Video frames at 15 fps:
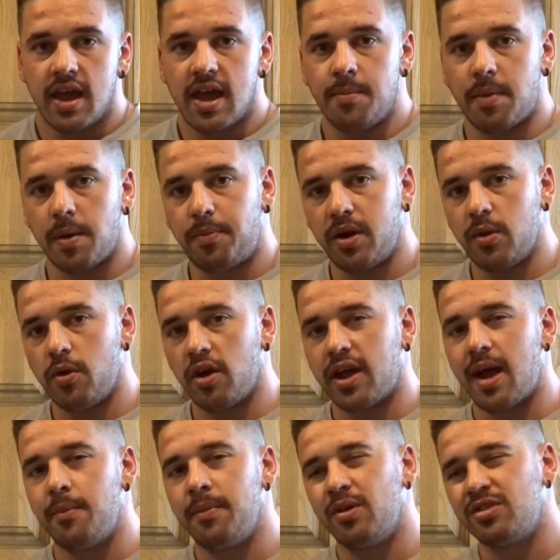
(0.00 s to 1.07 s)
in my
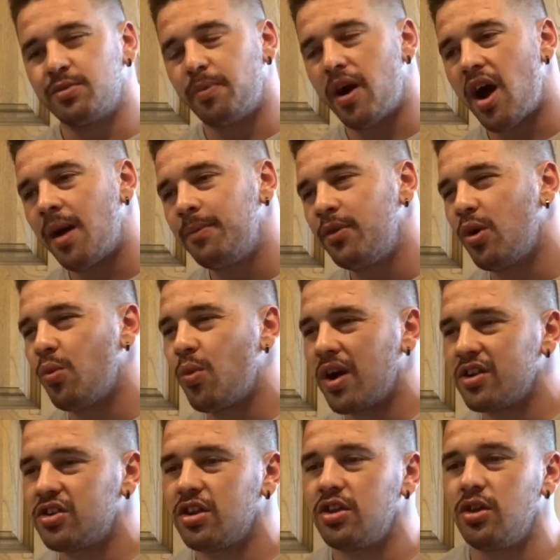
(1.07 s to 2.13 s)
pre-workout meals, but I'm not
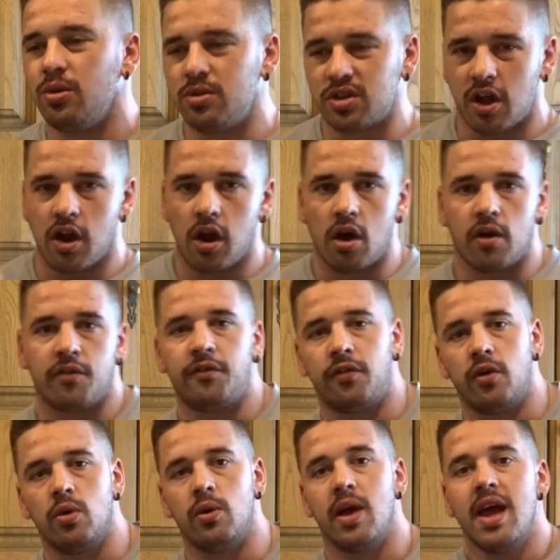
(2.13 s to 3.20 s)
one to use a lot of
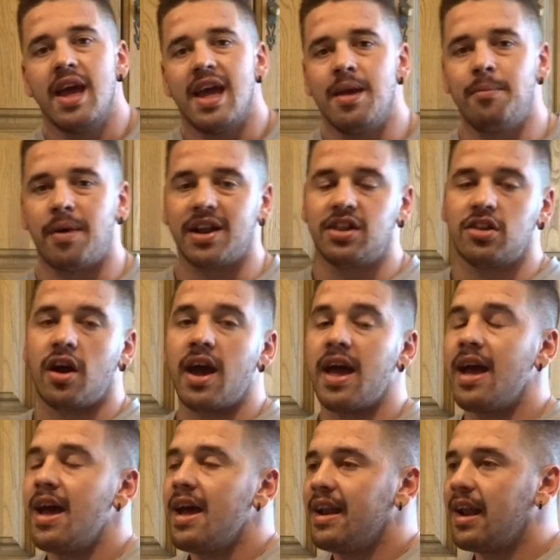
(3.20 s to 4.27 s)
fruit in my
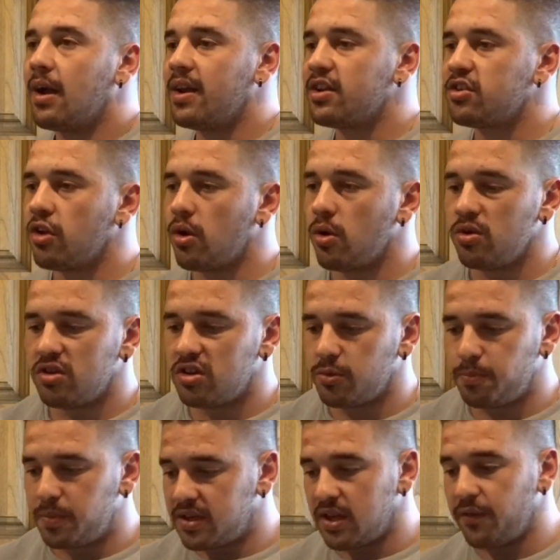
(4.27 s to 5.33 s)
diet. Now, there's no
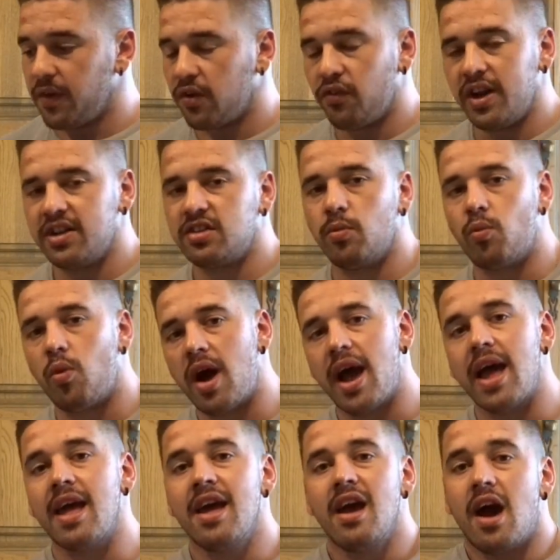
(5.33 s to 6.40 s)
specific reason
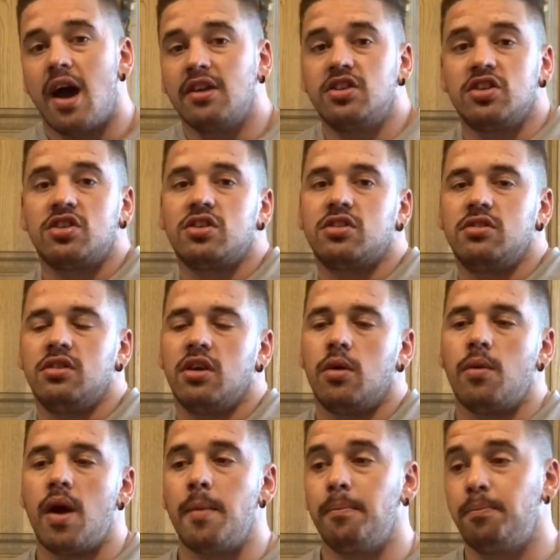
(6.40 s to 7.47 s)
why. I just, you
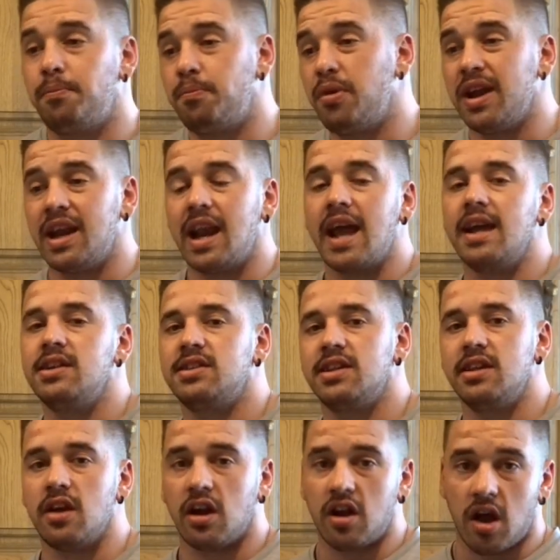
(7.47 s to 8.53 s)
know, I'm pretty
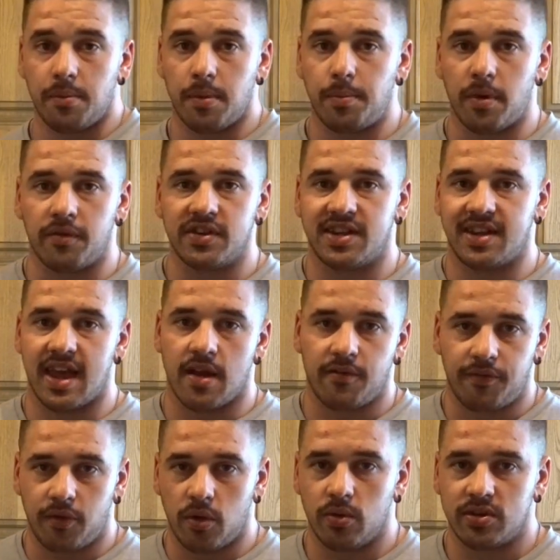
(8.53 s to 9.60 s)
lazy. I can't be bothered to get
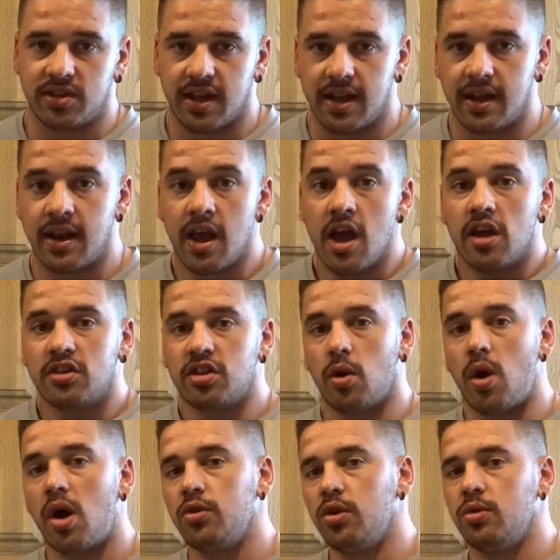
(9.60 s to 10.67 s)
fruits in. So
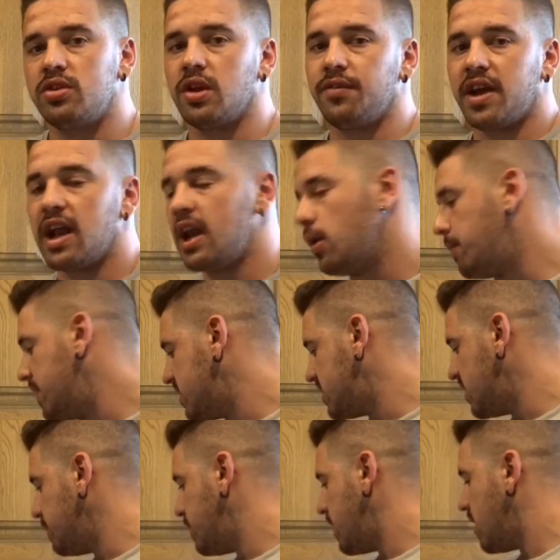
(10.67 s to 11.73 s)
I'll use something a little bit
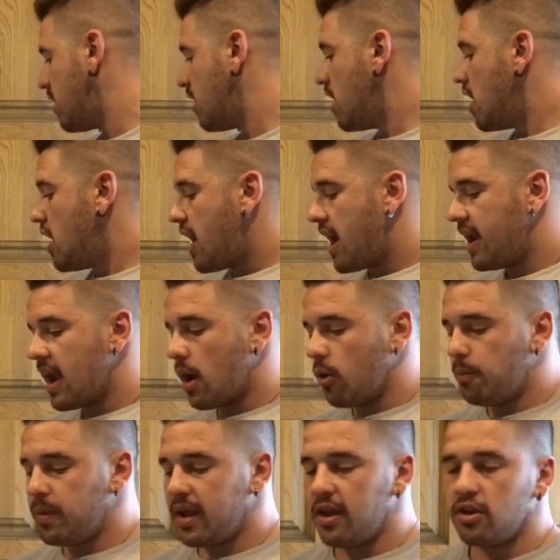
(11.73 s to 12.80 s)
simpler, and that will
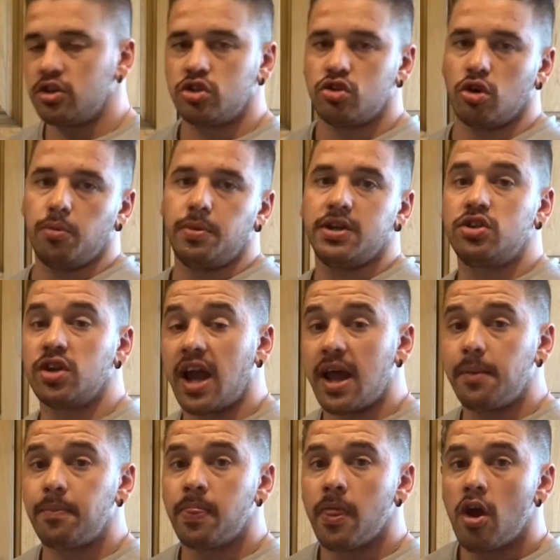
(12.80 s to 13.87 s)
be strawberry
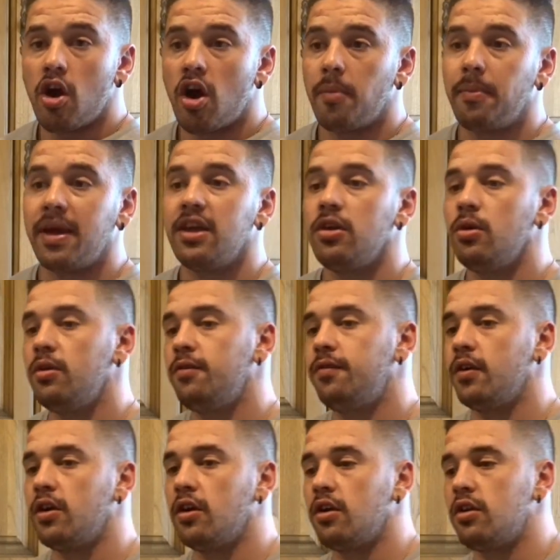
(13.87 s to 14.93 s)
jam. I may
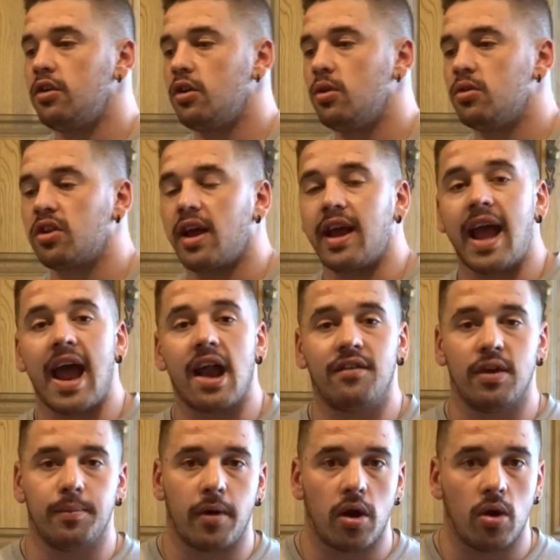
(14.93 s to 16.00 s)
even use like
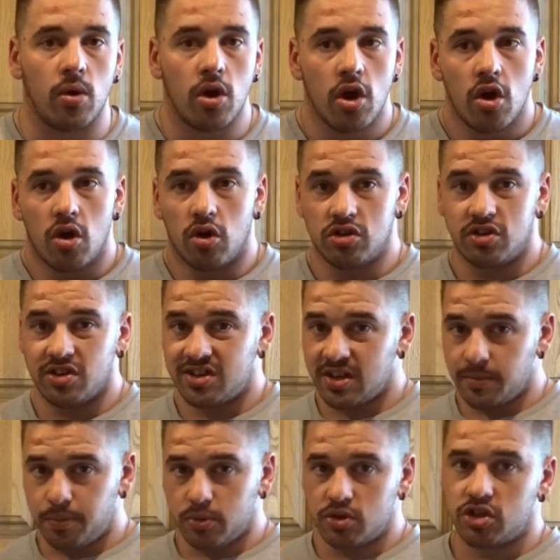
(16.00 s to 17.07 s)
Haribo or just
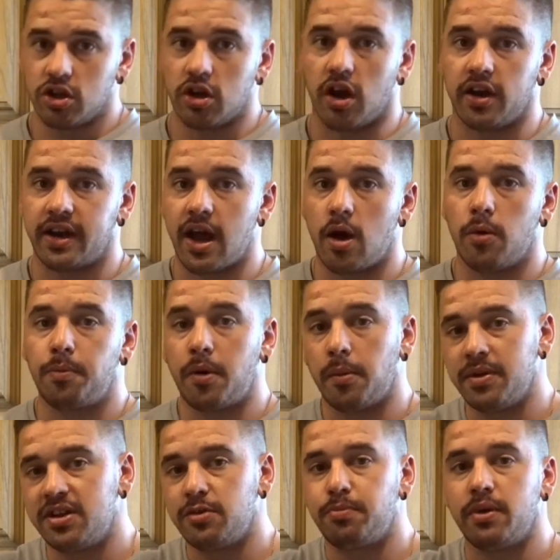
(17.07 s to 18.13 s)
simple sugar. That I'll
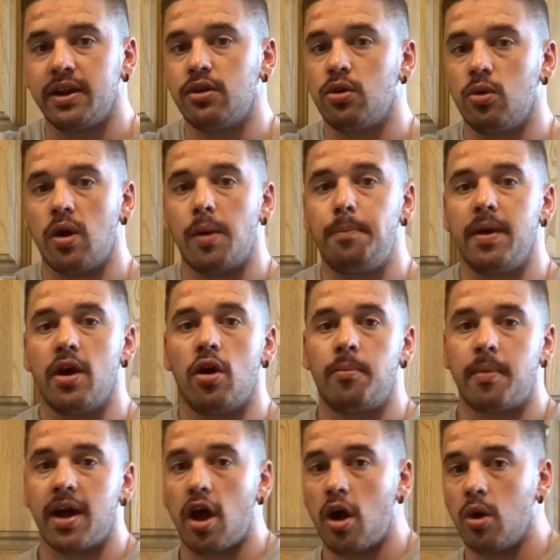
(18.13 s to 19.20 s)
probably sprinkle a bit on
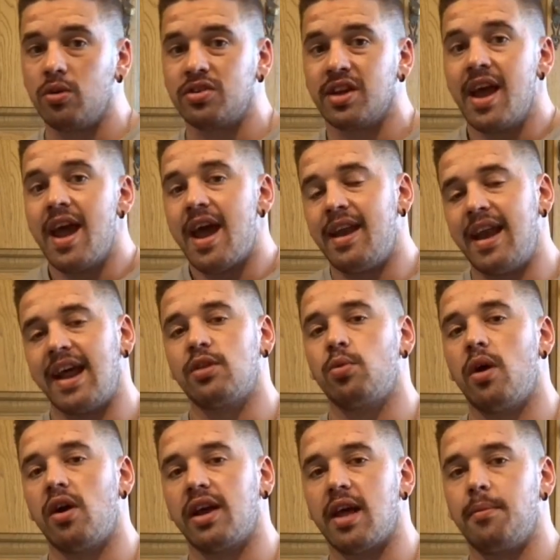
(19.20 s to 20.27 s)
my oats, and that's
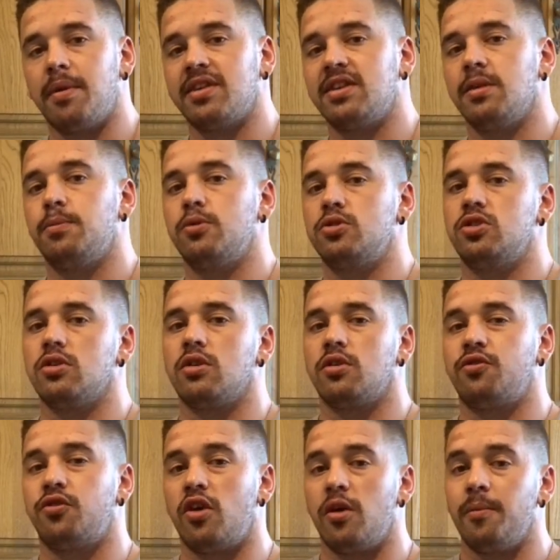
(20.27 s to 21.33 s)
where I'll get my simple sugars
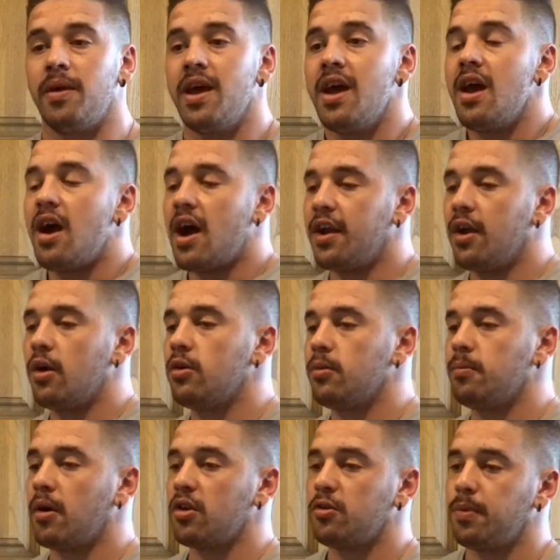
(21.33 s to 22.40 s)
from. I know
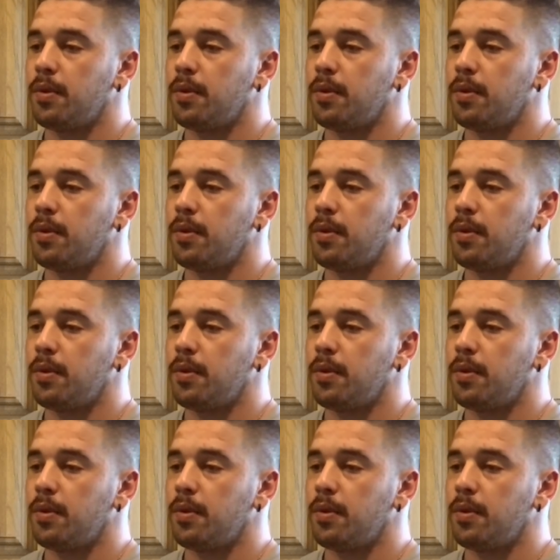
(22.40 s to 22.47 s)
most